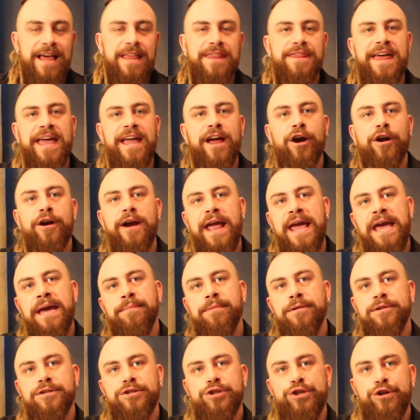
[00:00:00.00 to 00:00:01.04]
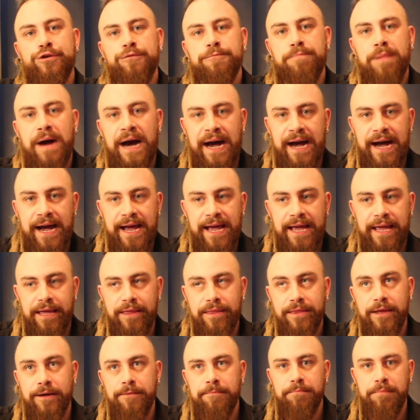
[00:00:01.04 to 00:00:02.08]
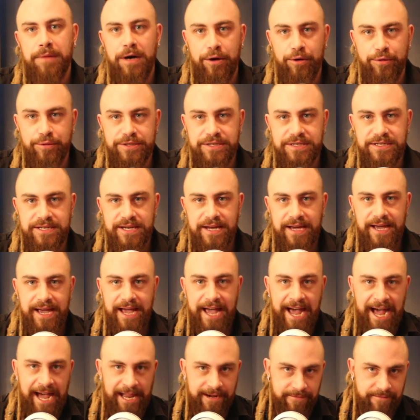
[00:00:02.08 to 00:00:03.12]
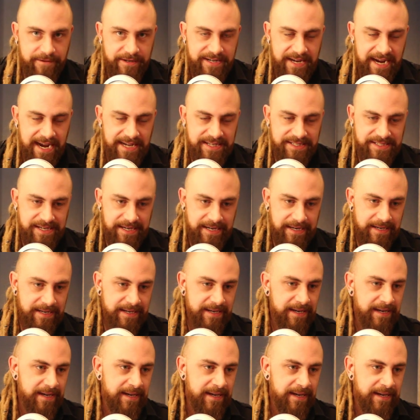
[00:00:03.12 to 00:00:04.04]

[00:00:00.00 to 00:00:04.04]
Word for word: they are able to buy the most advertising.